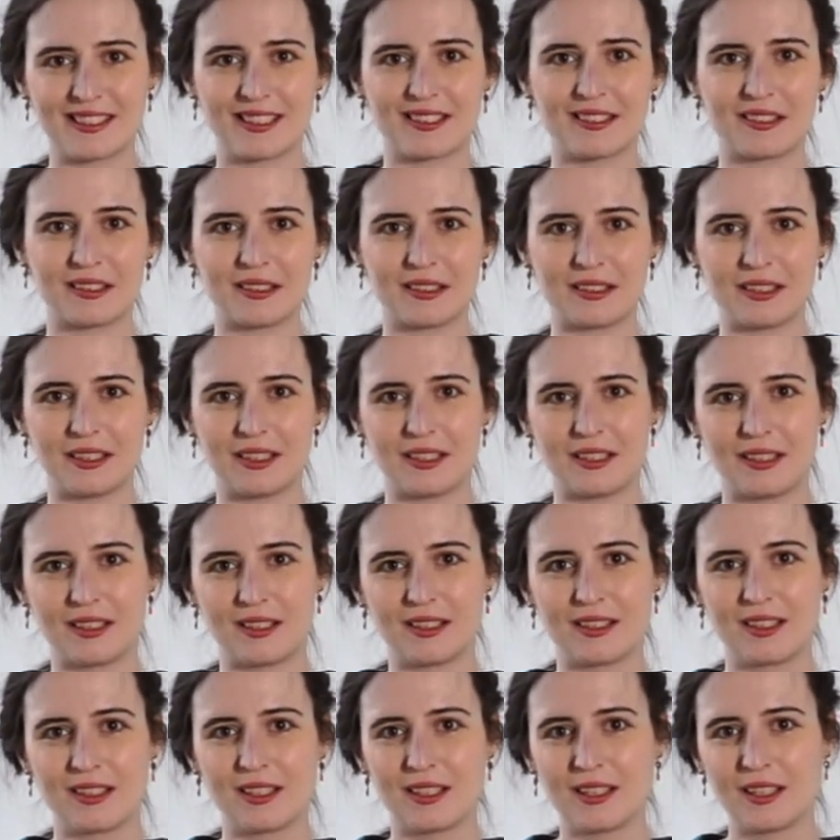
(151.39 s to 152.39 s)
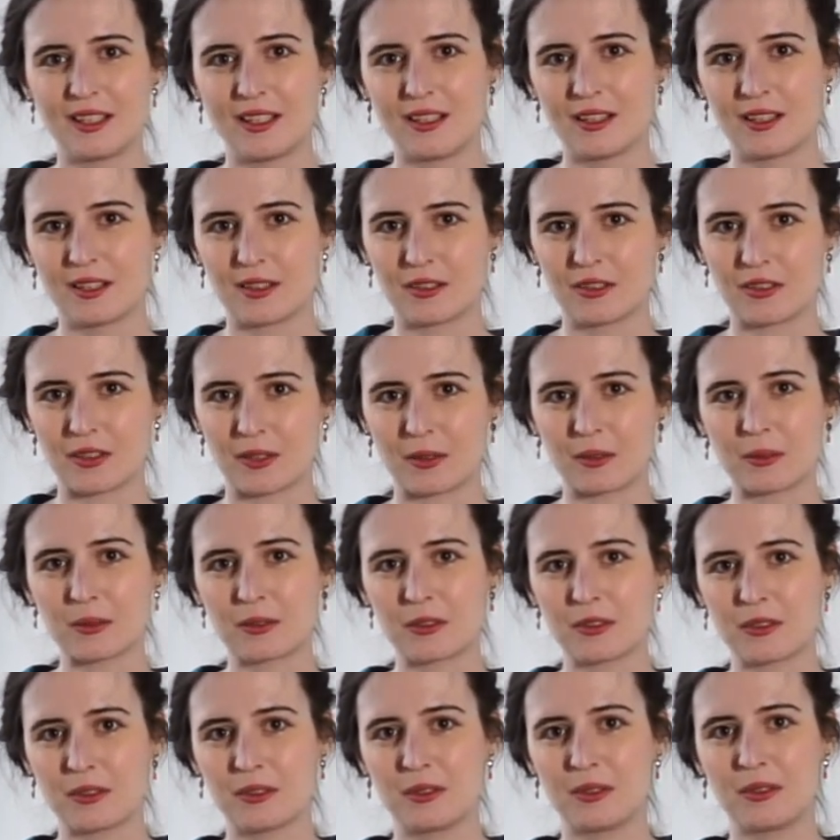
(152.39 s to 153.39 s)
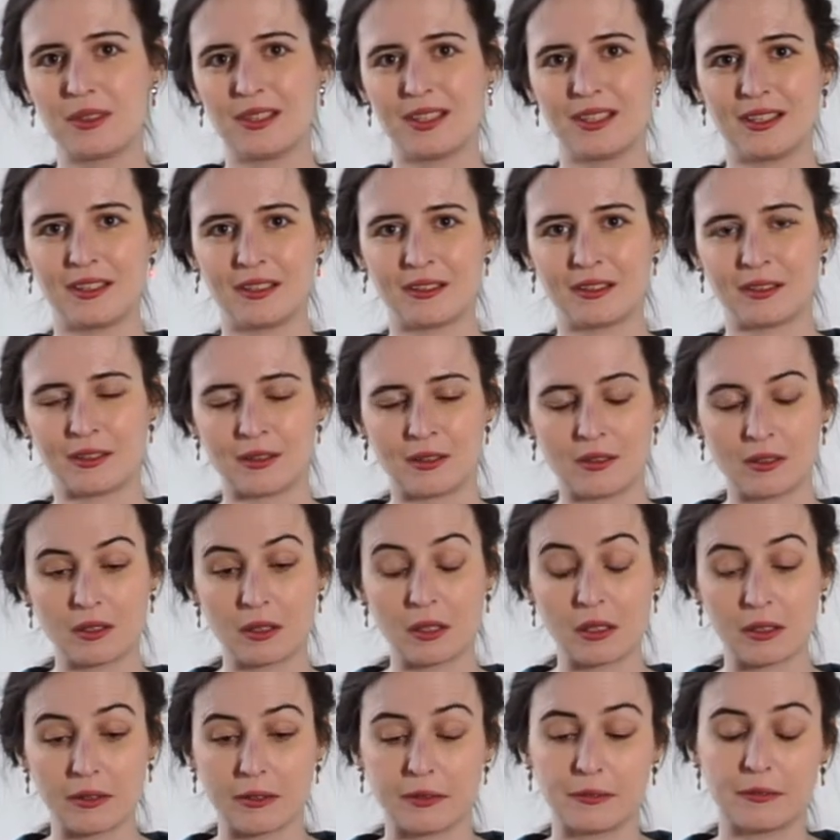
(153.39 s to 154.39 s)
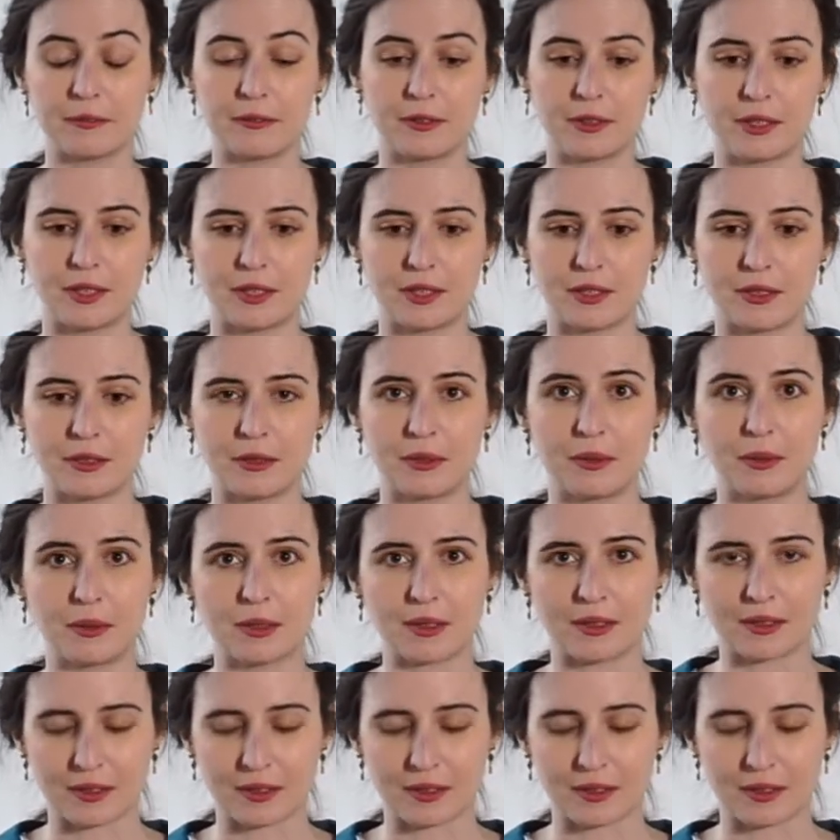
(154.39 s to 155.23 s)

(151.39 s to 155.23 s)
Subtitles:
I told you in an earlier video